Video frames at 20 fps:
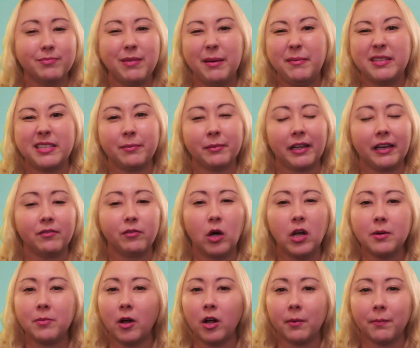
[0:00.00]
maybe something like
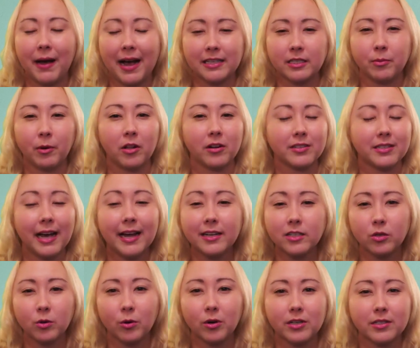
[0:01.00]
volleyball or basketball or
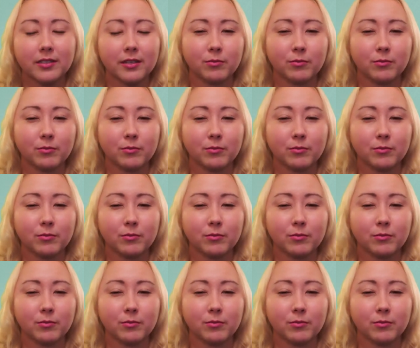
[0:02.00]
tennis courts,